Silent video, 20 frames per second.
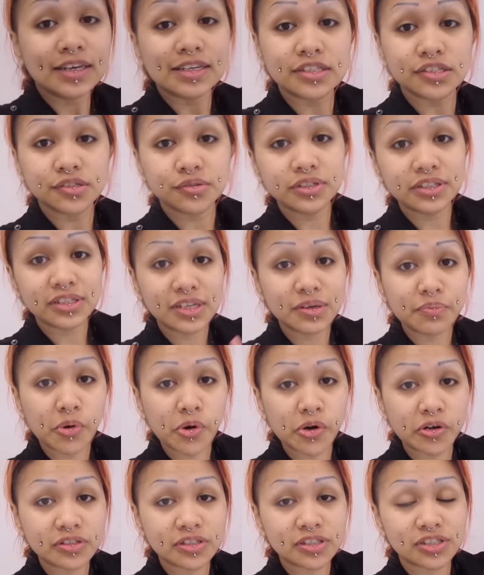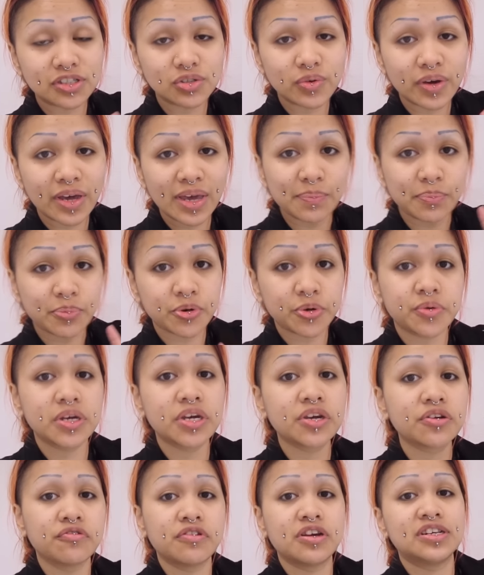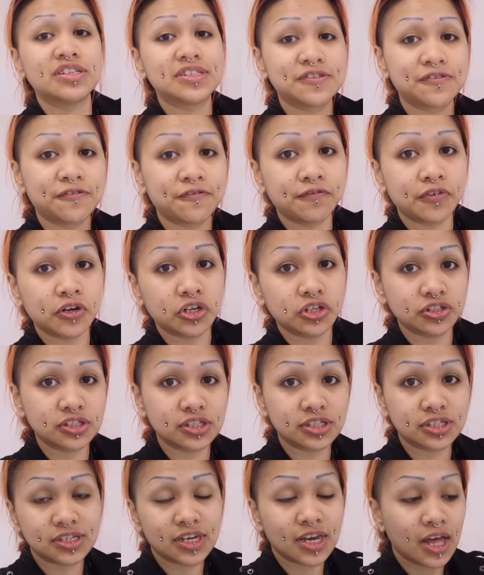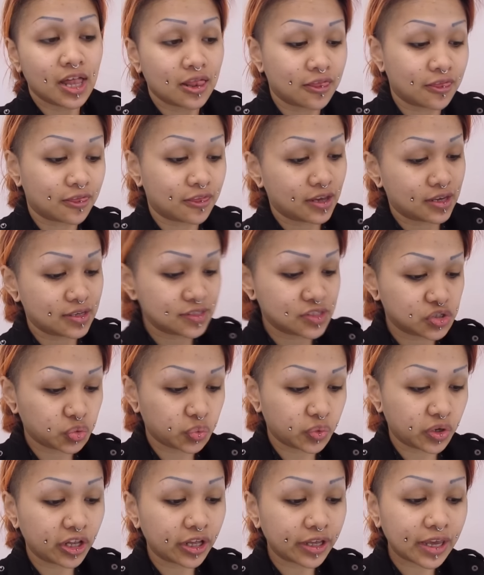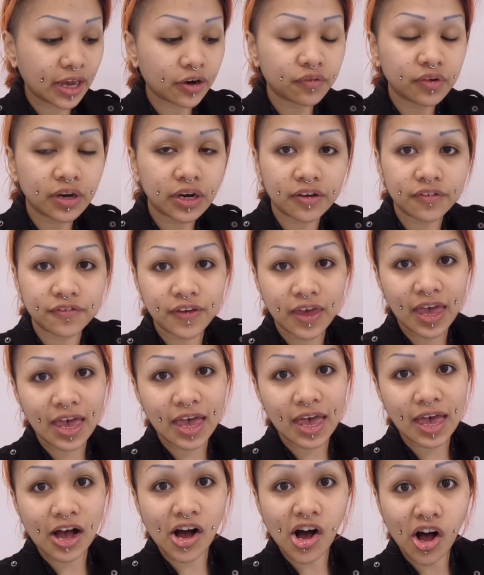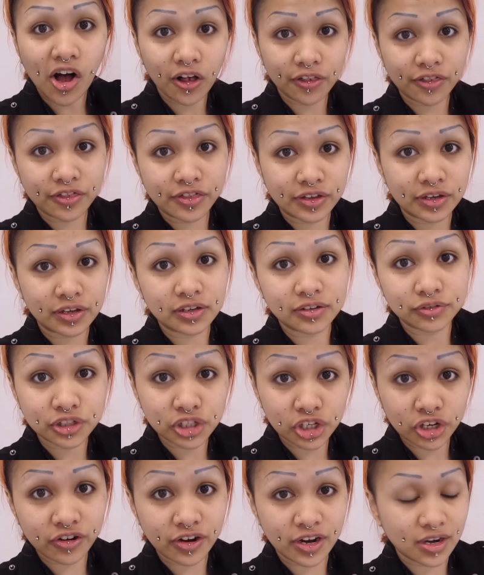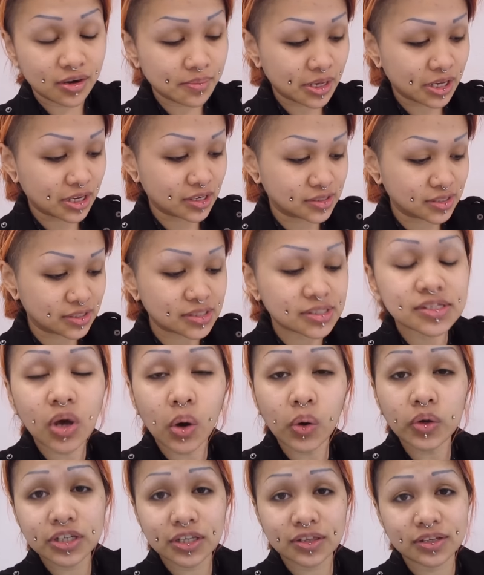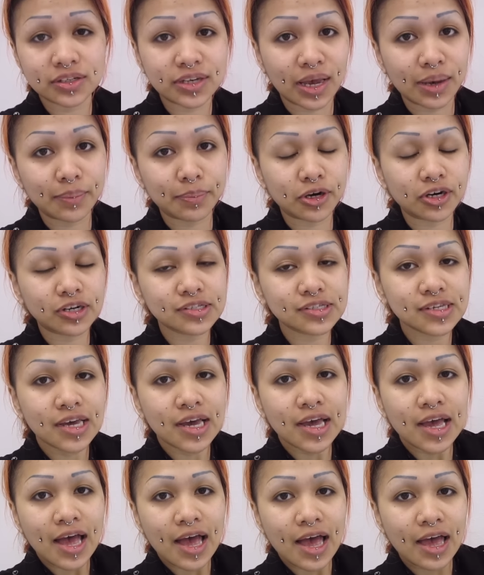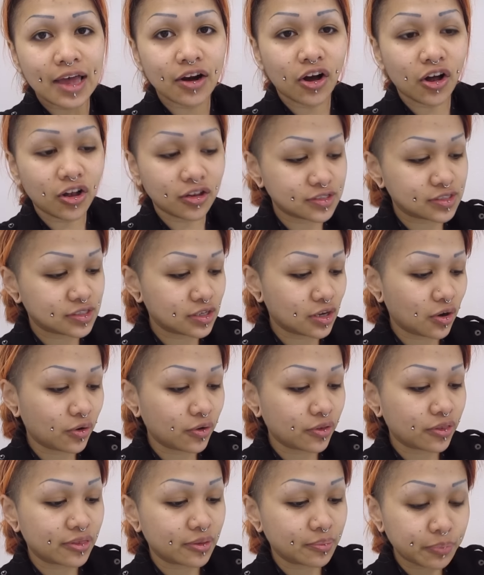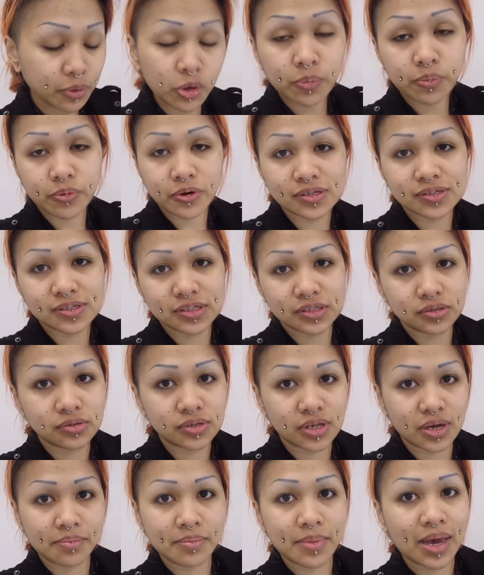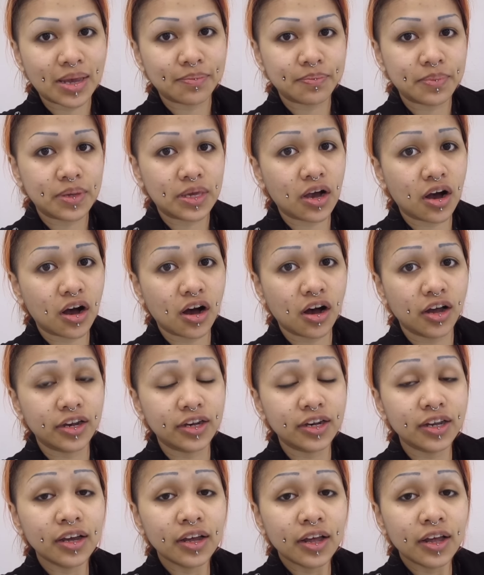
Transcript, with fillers: it's really important to do a pre-rinse first. This will get rid of all the urine because it's soaked in the diapers, and also the poop residue that might be on